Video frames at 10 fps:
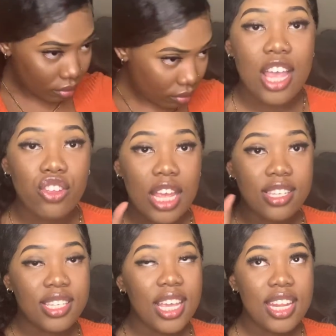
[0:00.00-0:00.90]
How, like,
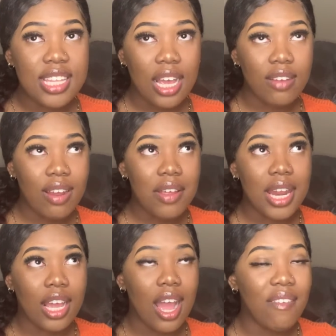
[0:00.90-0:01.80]
seeing is like a very
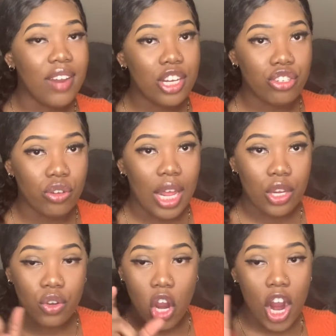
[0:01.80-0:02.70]
like confidential,
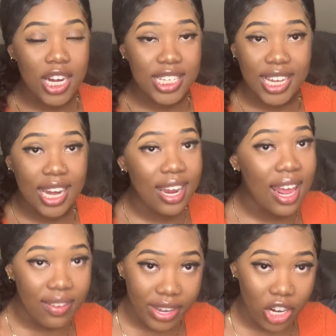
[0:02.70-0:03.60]
like cards to get in the
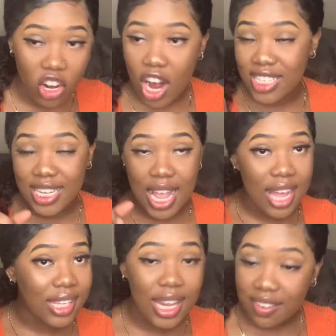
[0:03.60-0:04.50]
elevator, cards to get
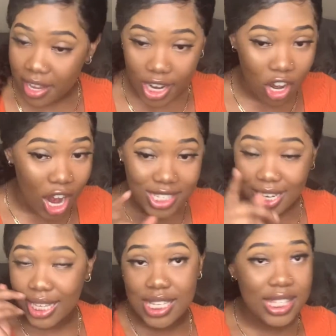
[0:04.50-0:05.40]
out the elevator, cards to
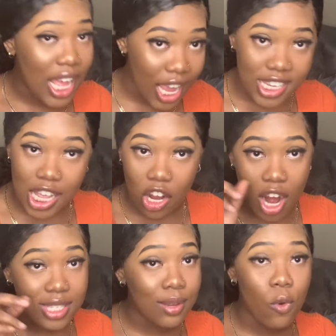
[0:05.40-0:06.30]
get in the stairs, like
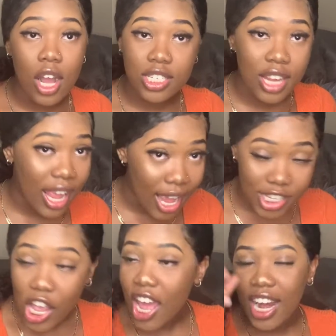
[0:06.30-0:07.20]
cards to wash your
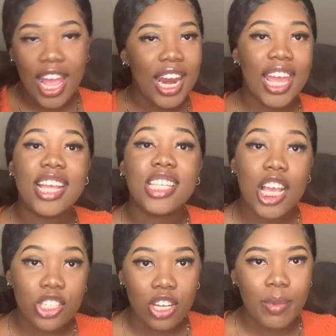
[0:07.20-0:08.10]
hands, like, like it's
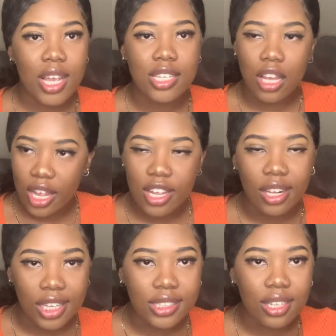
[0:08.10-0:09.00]
extra because
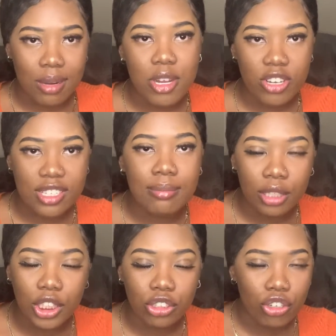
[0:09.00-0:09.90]
it's an administration
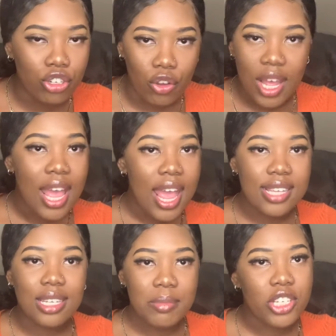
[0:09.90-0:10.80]
building, so you know,
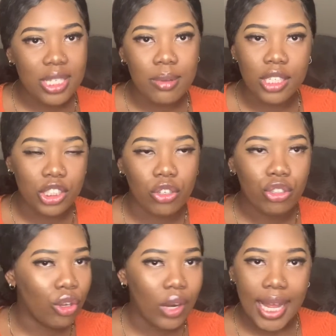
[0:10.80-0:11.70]
it's an admissions building, so you
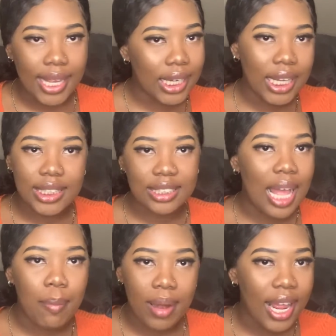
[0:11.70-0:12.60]
know, like niggas is
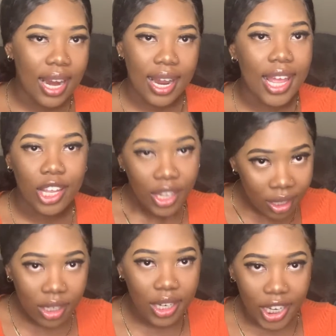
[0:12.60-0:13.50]
not playing, like
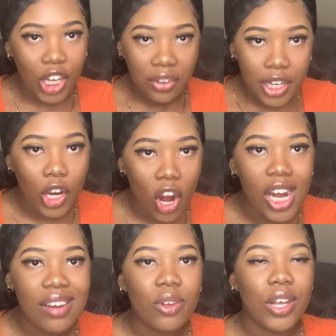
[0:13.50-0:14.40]
nigga, you need a
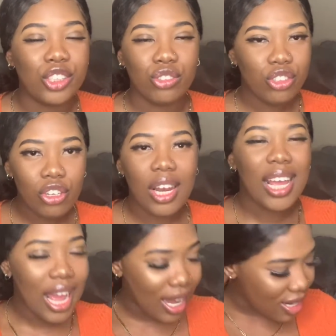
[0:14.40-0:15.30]
card everywhere. So, you know,
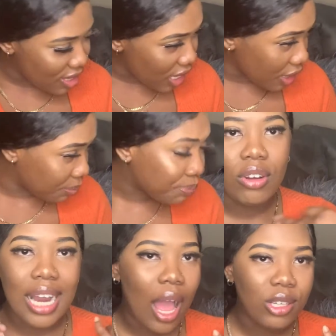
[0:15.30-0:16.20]
like, I understand. No
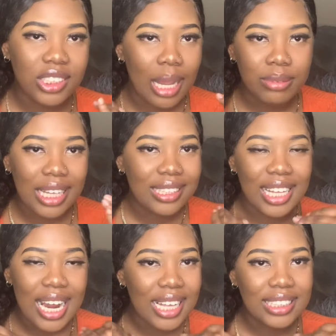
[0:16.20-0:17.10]
lounge type, like,
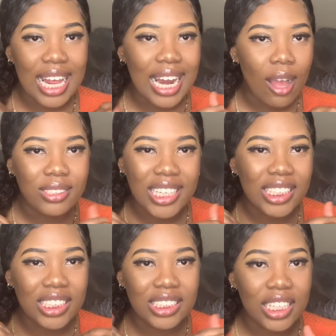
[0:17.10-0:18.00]
they're not into that lounge
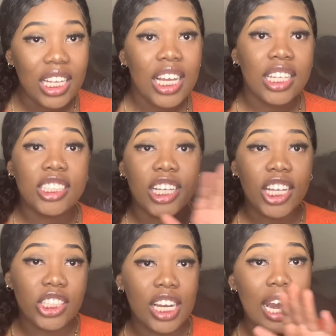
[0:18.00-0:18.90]
kitchen shit. There's a
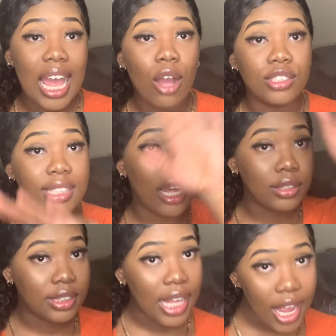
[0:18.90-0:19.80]
kitchen and a lounge
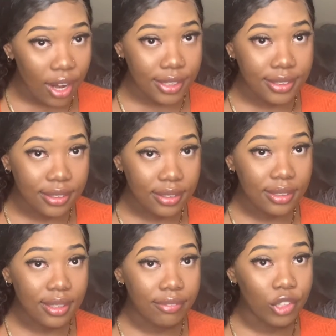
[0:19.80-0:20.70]
downstairs,
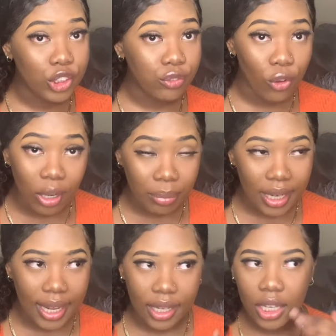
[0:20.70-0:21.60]
first floor, but,
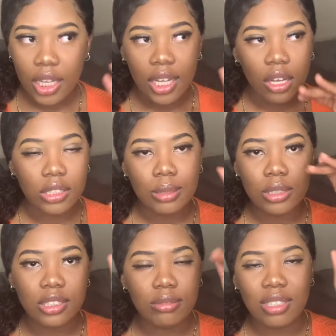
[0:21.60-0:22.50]
like, in terms
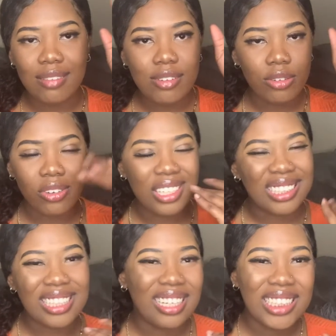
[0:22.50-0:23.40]
of, in terms of every floor, and
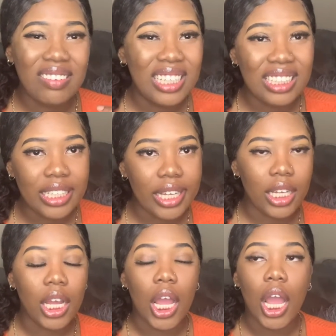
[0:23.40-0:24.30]
that's not, that's not really a thing.